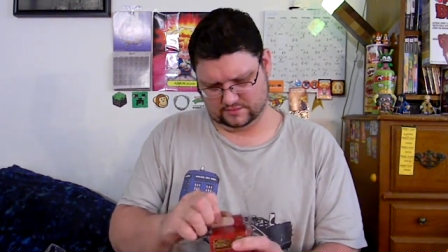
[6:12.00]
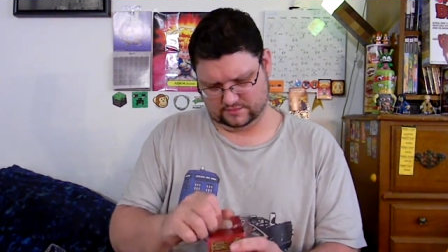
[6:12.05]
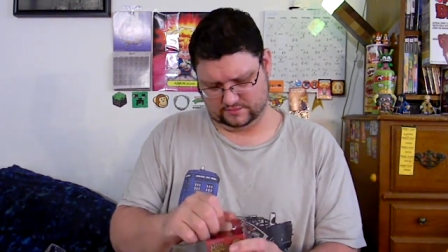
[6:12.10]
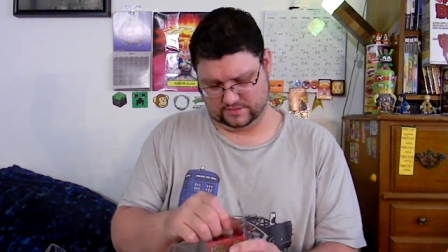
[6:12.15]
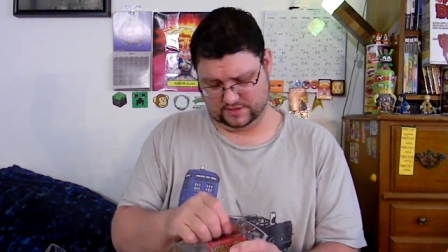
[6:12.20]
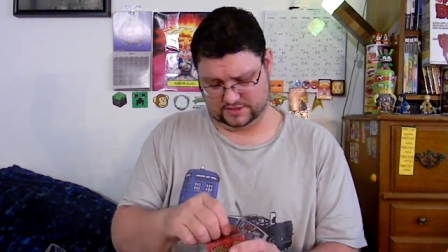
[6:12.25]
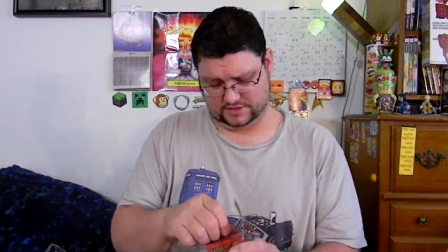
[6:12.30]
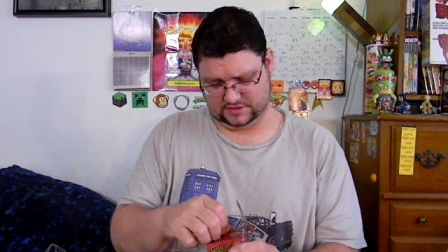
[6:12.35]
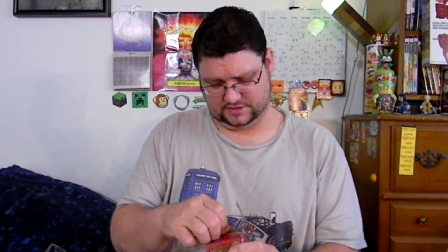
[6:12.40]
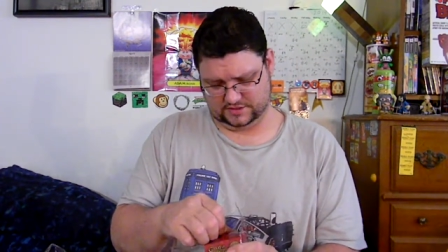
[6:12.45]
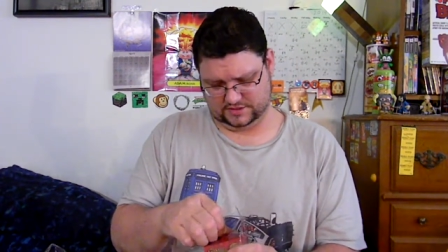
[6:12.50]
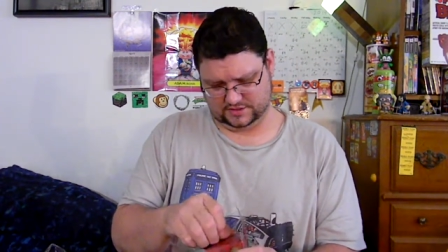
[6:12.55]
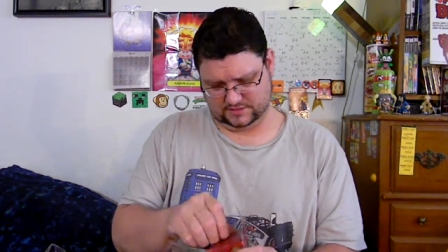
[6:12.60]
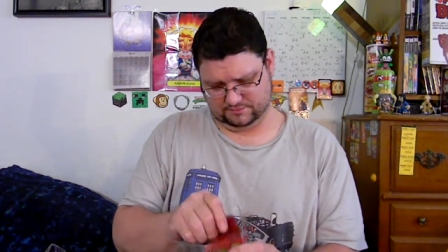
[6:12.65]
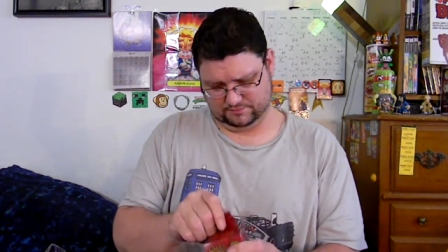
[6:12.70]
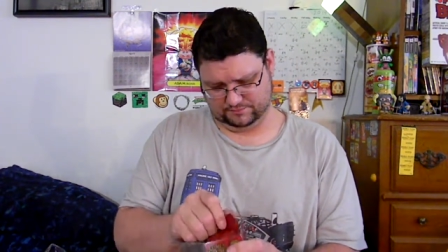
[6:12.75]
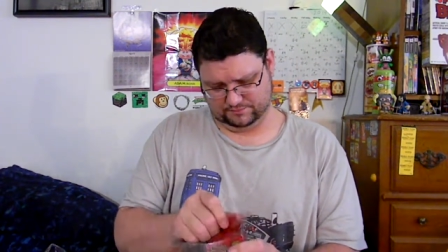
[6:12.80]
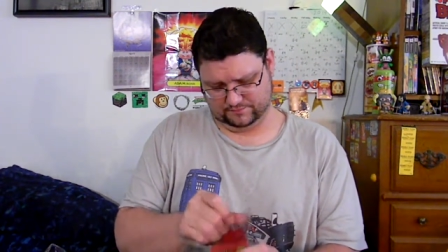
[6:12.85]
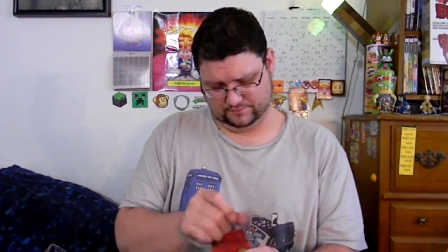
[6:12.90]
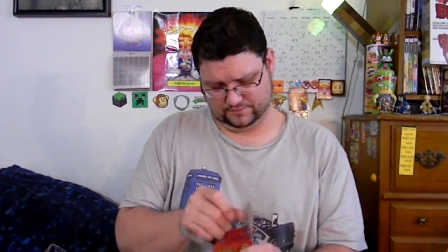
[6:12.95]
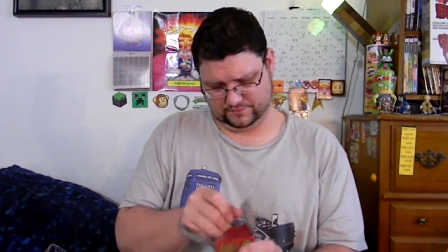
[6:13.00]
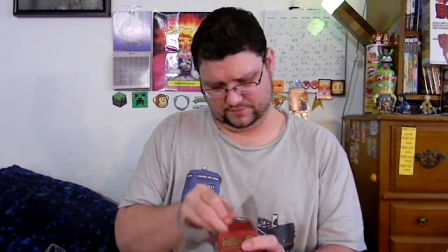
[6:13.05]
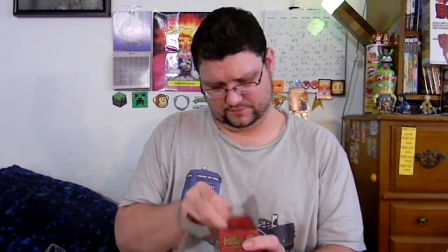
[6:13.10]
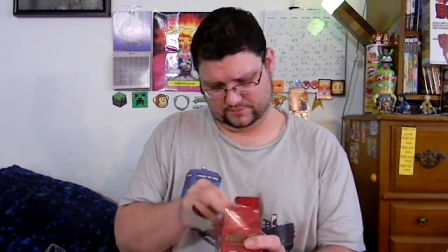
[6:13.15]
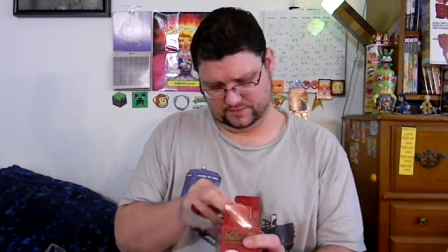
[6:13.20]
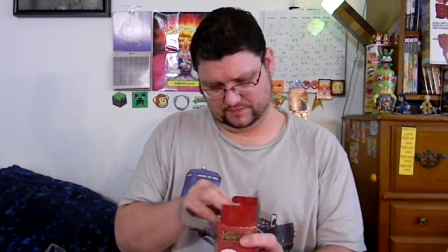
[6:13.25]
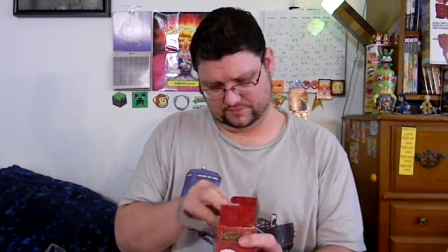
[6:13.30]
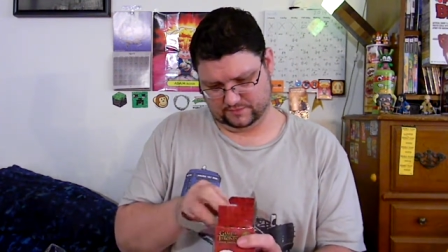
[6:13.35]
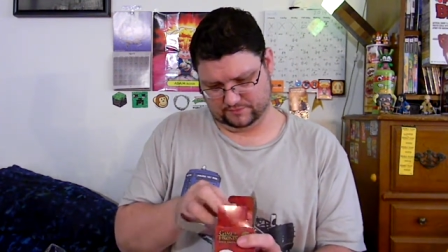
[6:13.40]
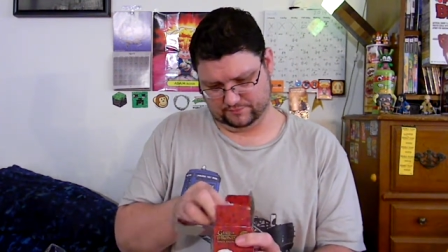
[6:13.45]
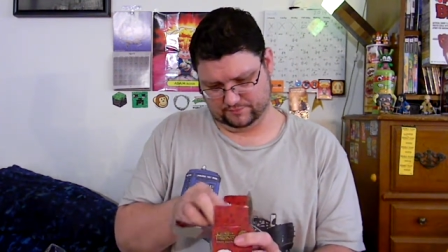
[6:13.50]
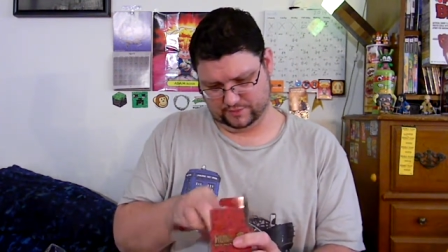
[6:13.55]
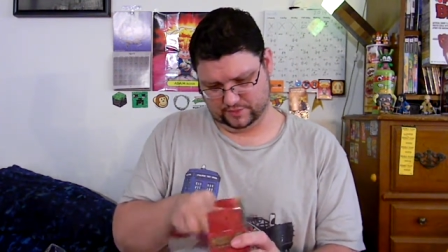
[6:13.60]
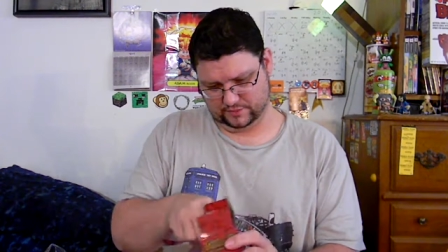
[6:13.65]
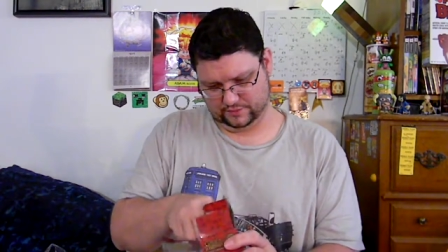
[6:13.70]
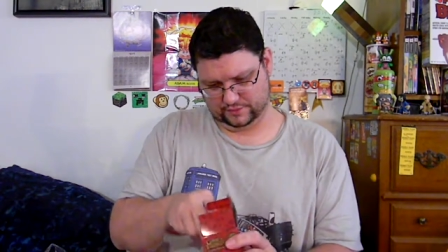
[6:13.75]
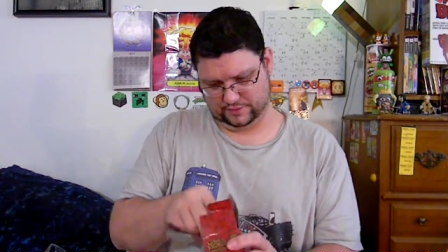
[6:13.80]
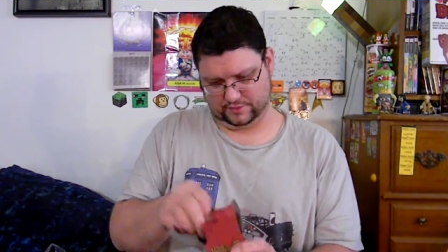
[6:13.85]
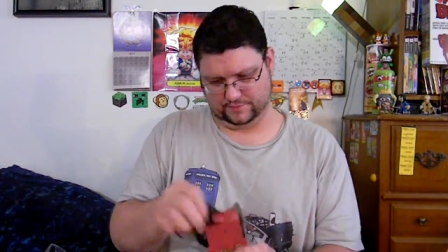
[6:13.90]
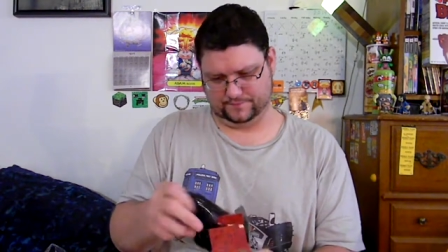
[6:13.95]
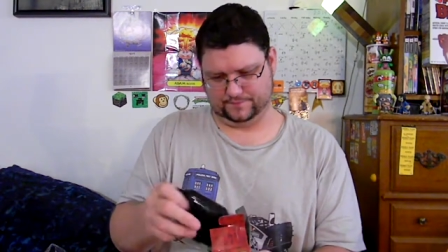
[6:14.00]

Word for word: That just, maybe both.